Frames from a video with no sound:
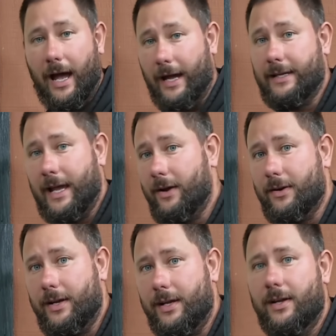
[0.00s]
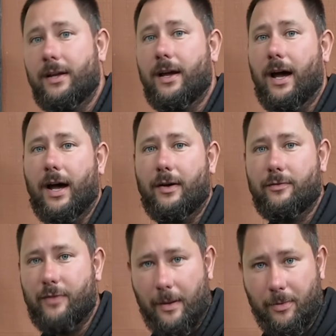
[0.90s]
I carry uh,
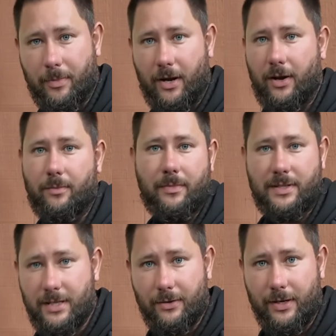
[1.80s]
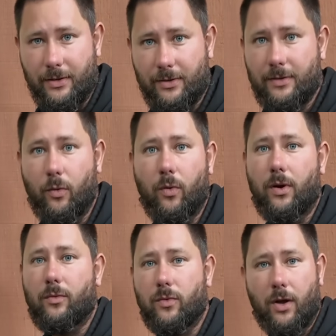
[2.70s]
vapor barrier material
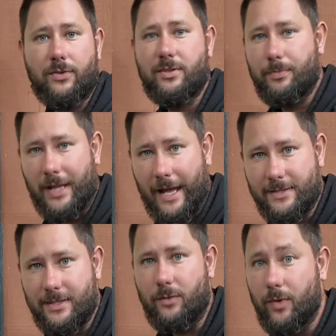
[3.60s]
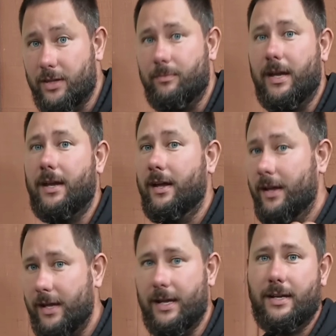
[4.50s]
or rolls of plastic with me
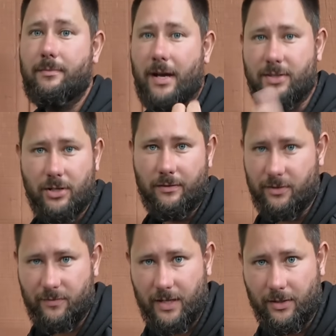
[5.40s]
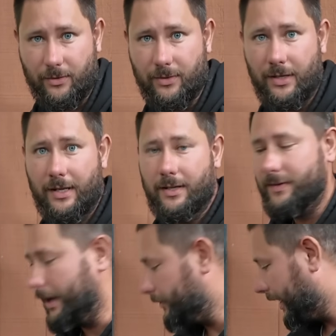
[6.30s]
in my service vehicle.
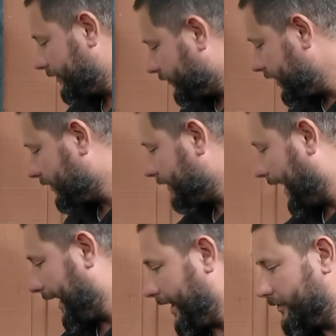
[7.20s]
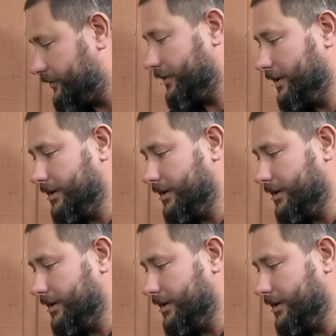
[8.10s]
That way, if we don't have